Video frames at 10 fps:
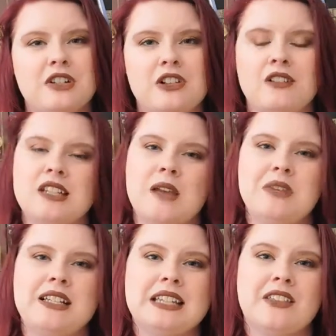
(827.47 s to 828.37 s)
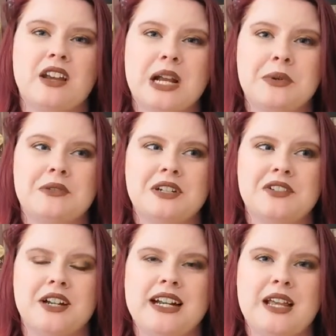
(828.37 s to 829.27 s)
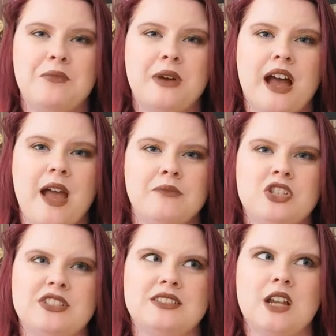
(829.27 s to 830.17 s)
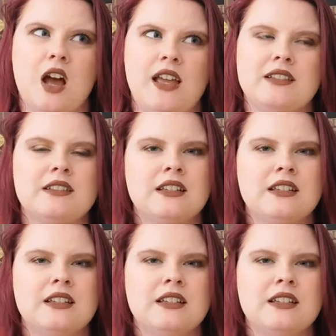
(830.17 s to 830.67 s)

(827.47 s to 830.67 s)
a long time because I thought I would reread it, but I'm just not